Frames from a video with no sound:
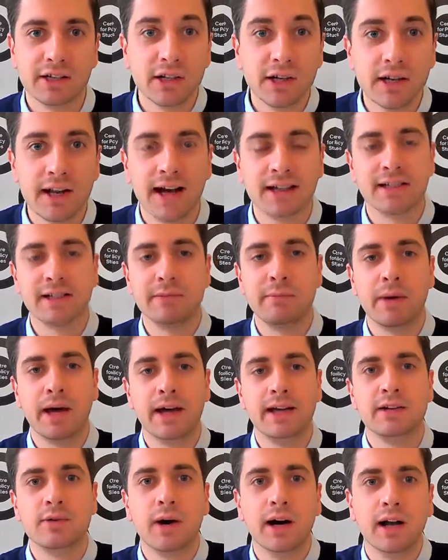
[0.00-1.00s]
could actually
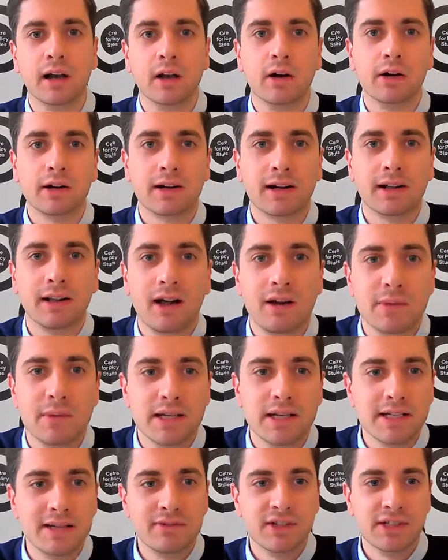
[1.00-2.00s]
pay quite a lot of
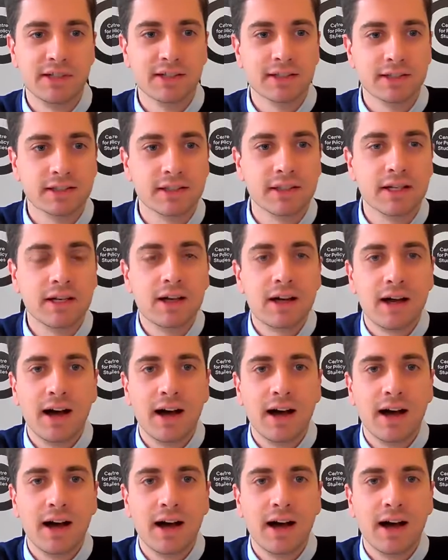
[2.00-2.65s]
climate dividends,